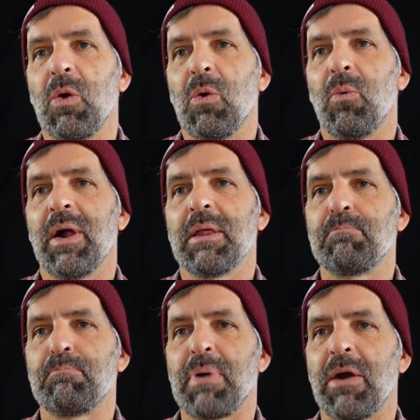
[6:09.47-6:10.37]
While the
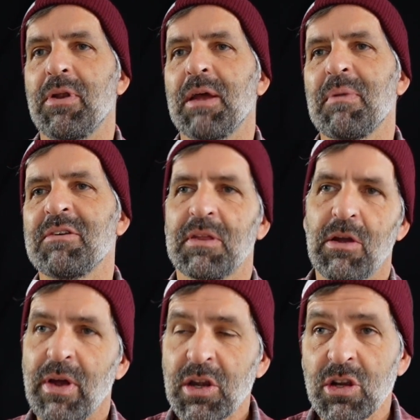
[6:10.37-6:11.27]
Paradigma is a
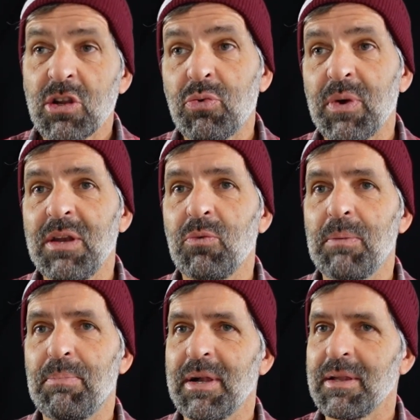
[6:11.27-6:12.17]
directional twin, we
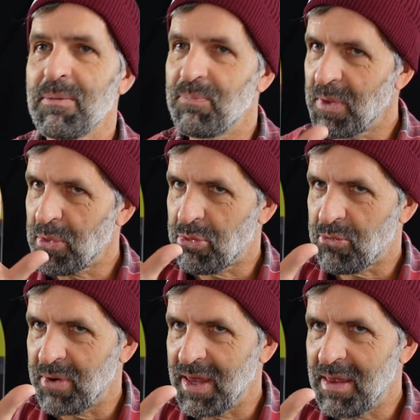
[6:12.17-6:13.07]
built
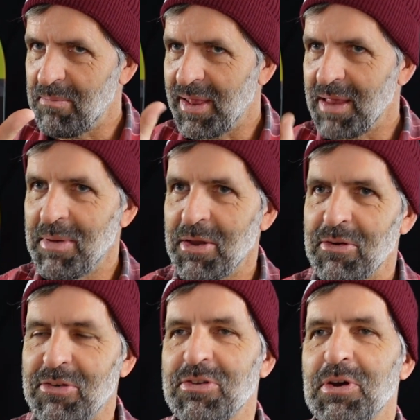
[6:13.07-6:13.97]

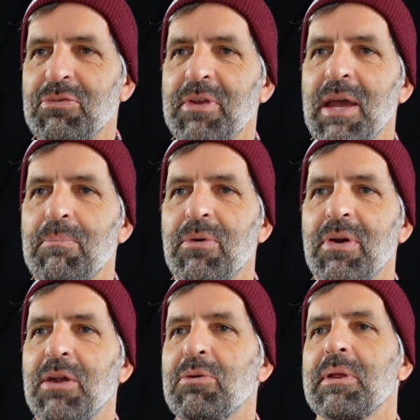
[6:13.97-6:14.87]
3mm of
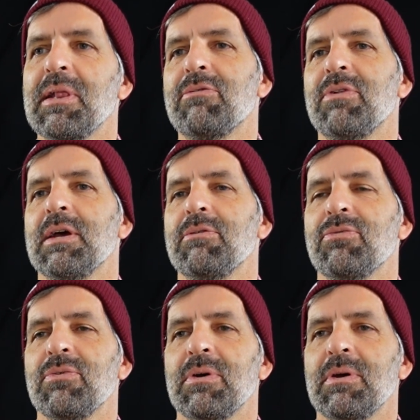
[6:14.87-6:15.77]
taper into the Love
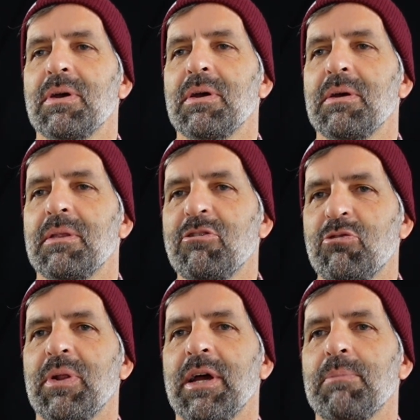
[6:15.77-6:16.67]
Life. This
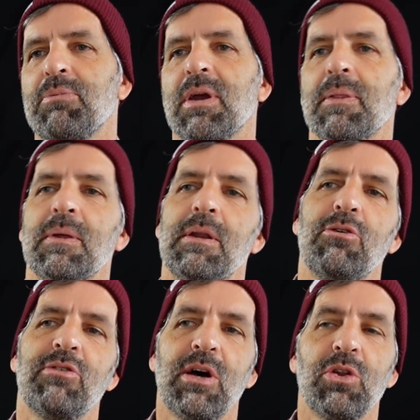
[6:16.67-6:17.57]
will help to get the
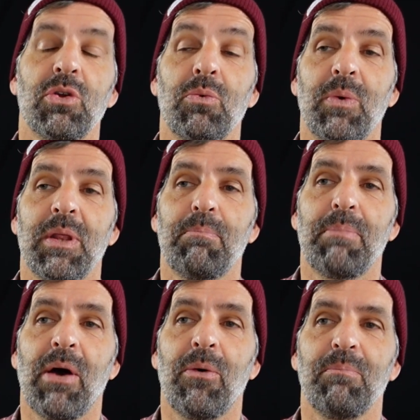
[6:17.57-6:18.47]
nose out when the
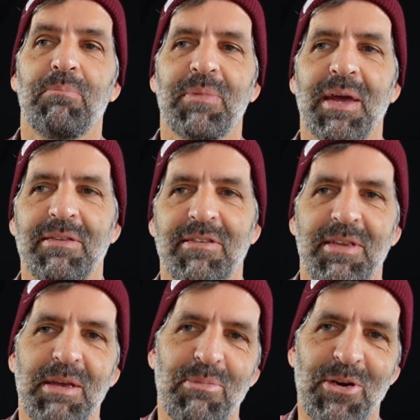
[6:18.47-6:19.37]
pow gets
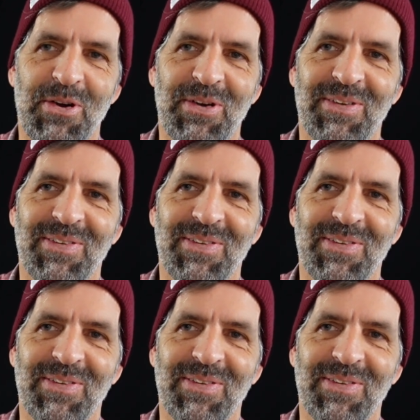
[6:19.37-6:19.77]
deeper.